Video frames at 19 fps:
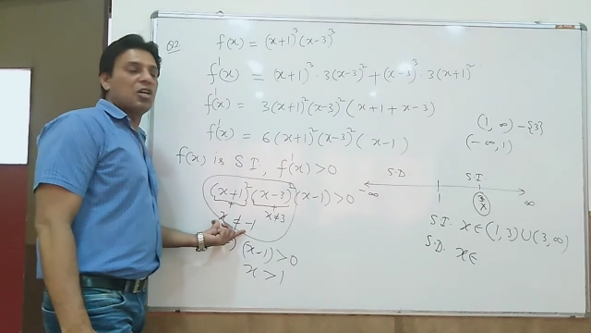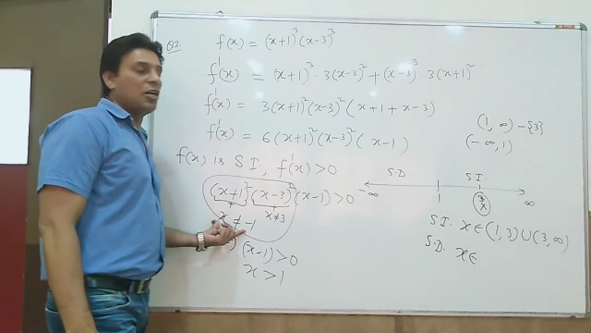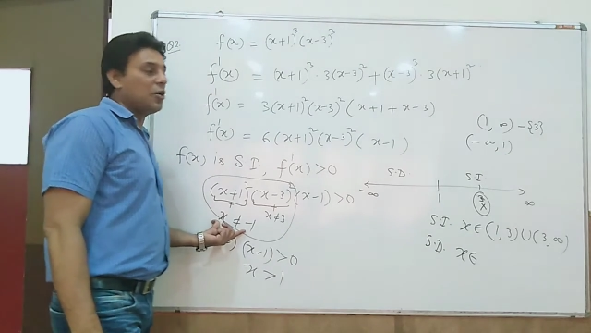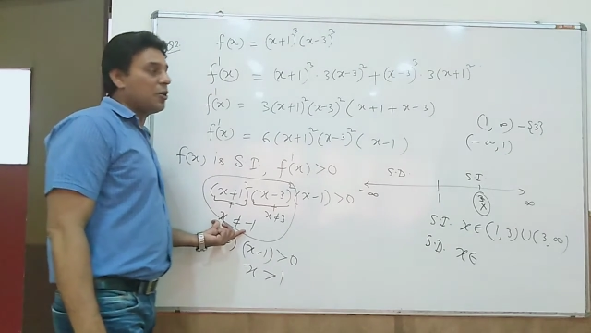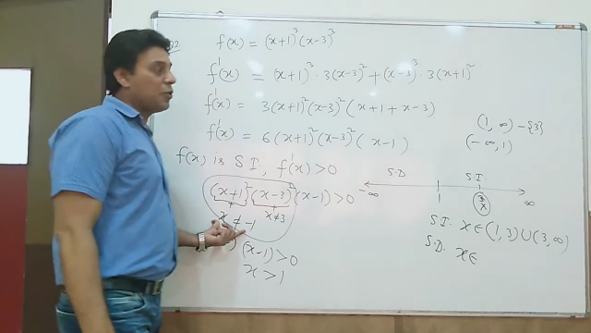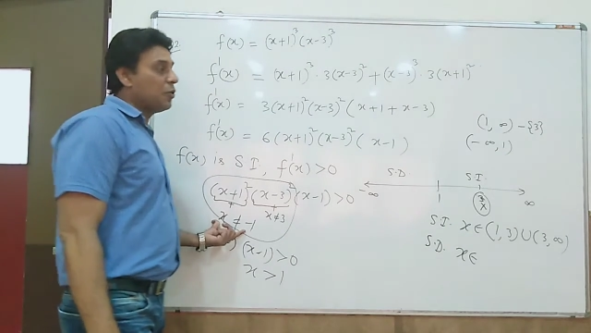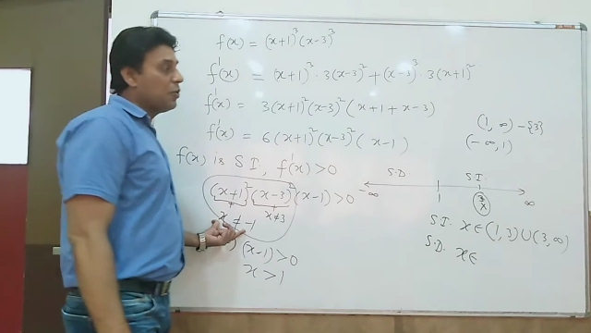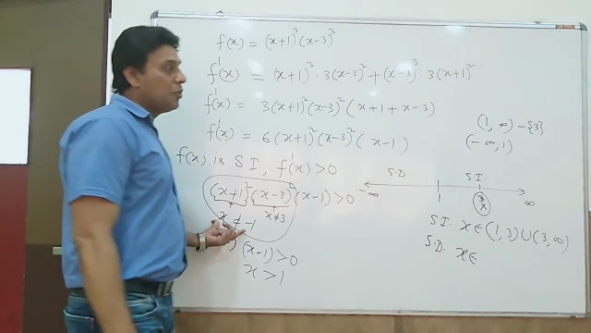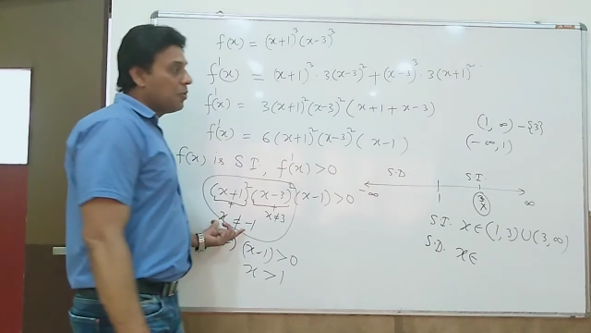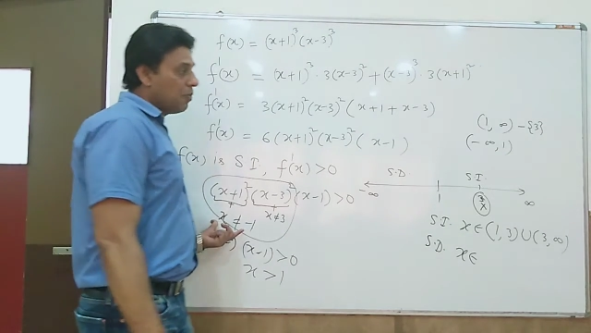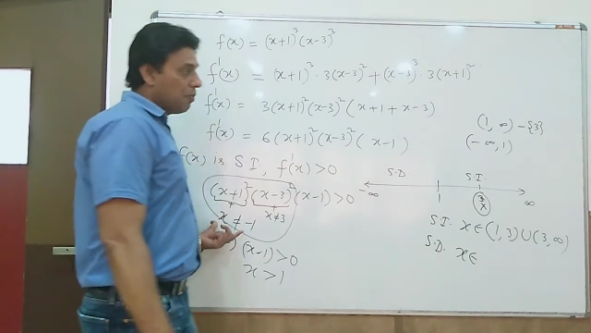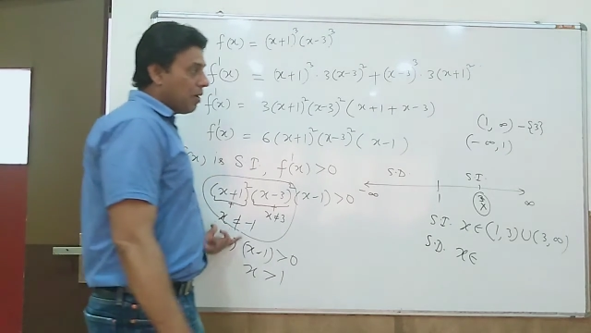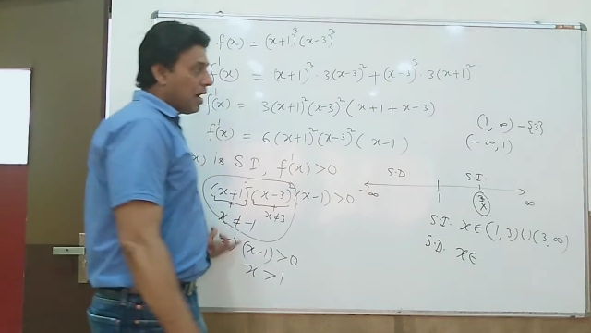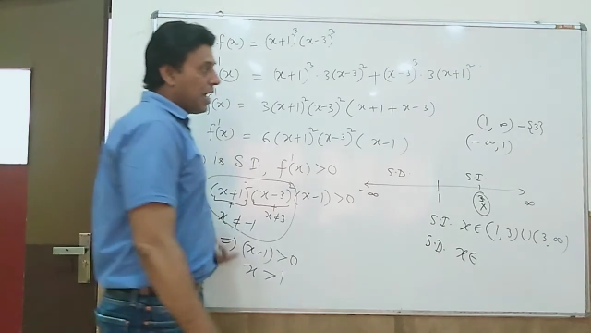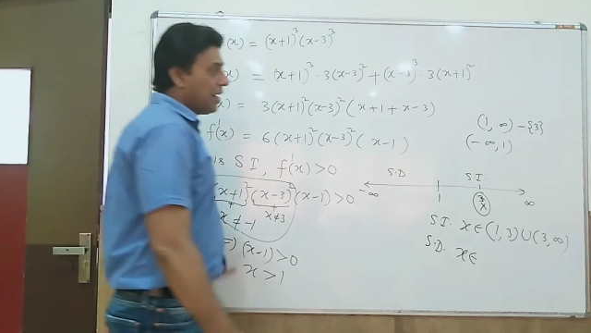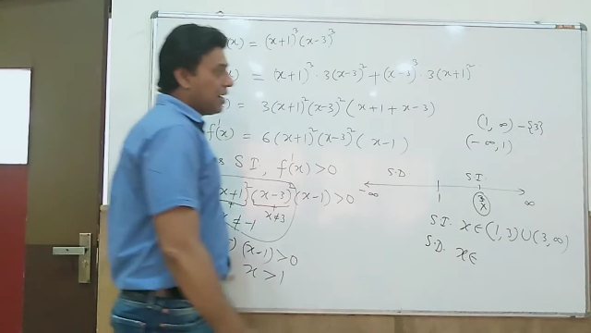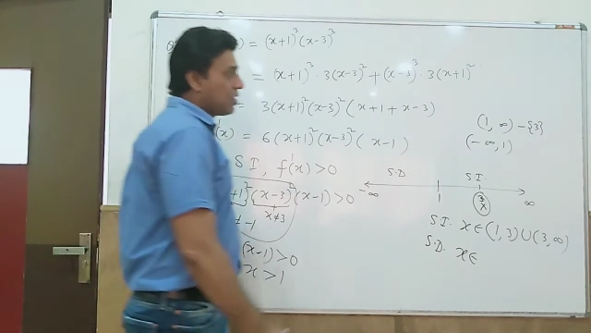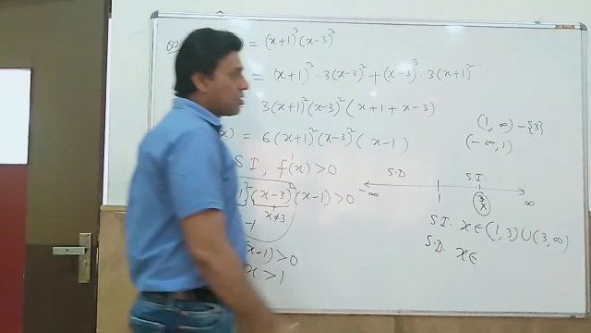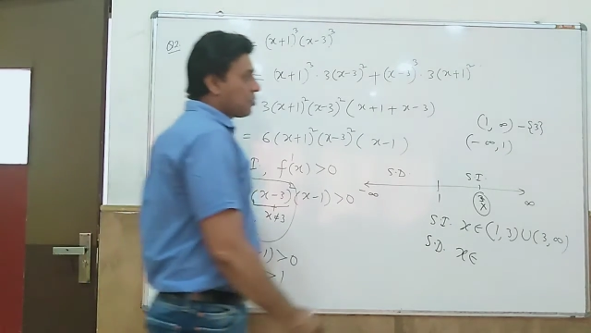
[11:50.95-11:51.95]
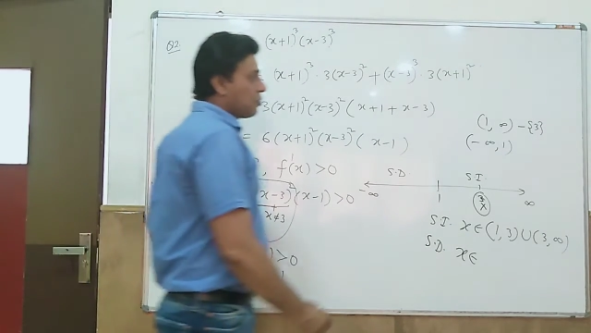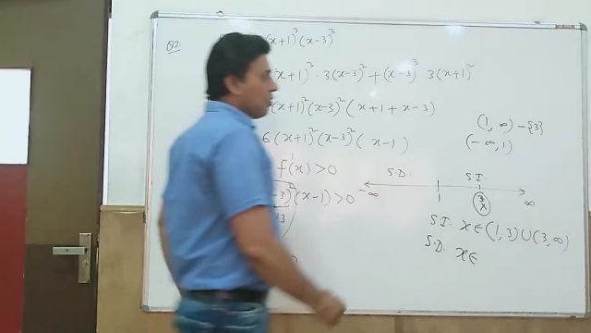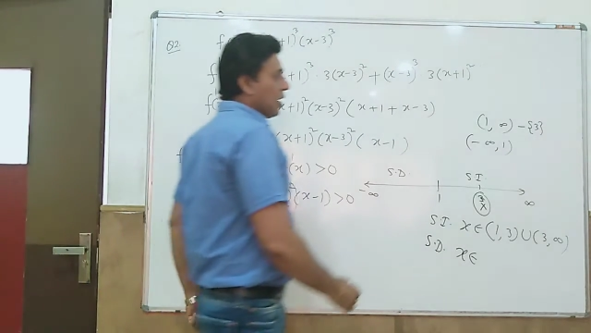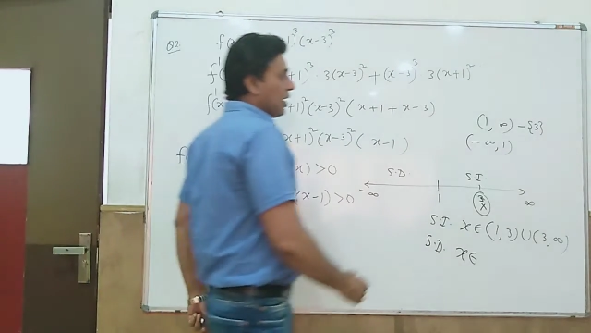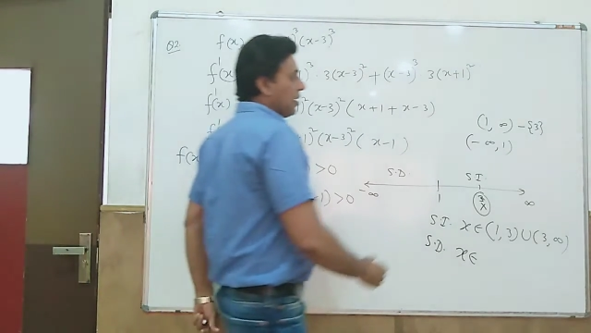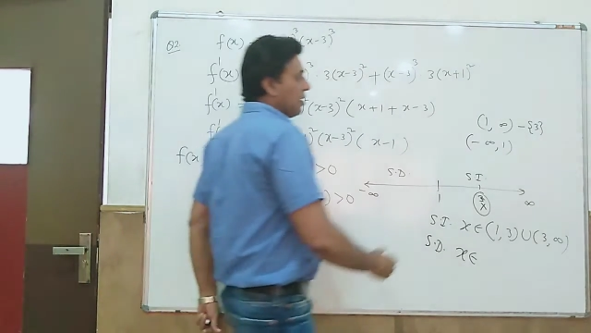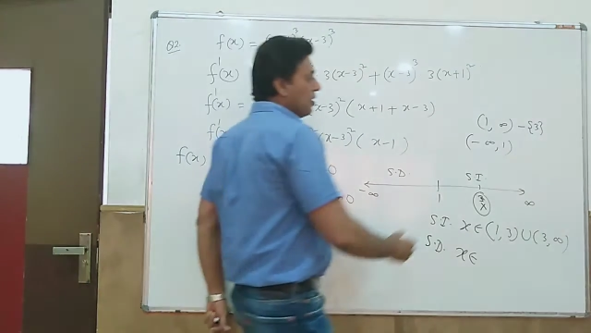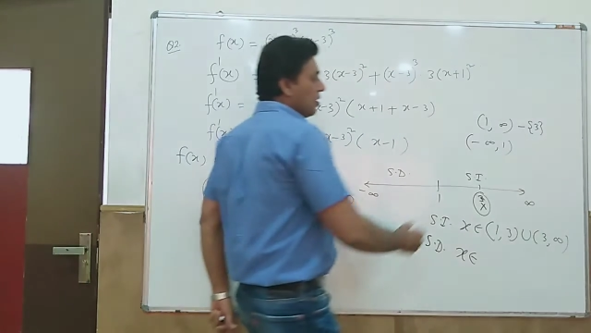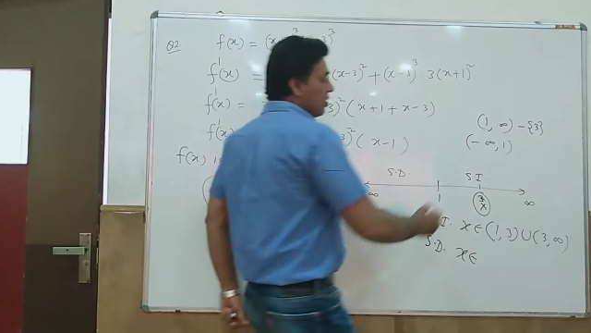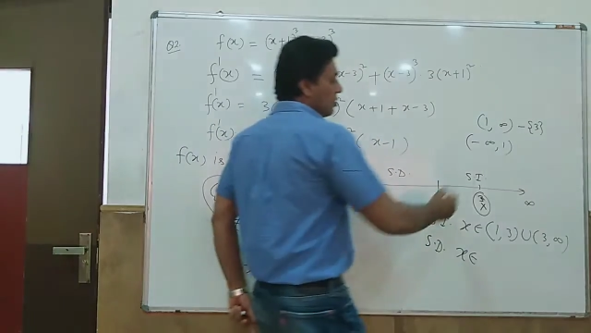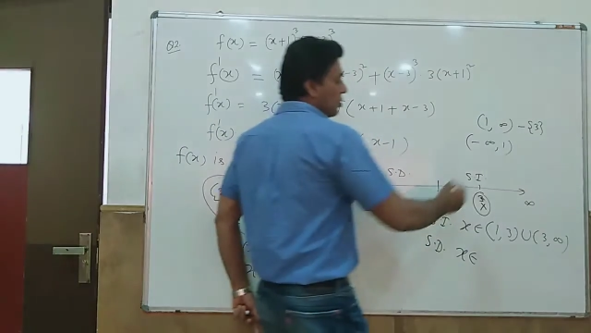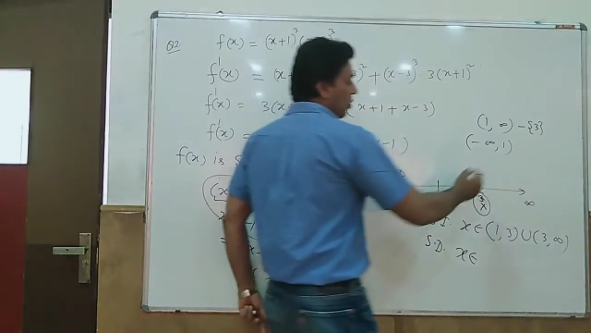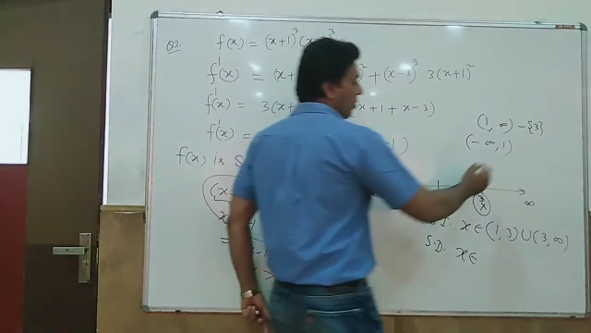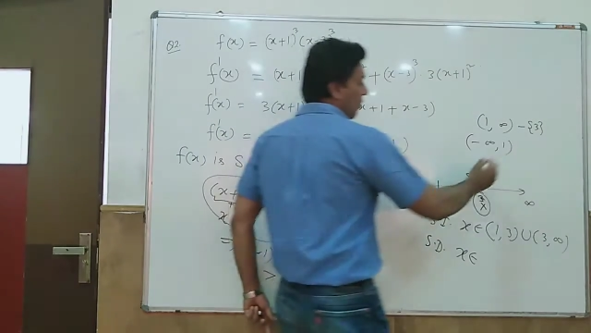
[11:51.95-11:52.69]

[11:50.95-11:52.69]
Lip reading: equal to -1. So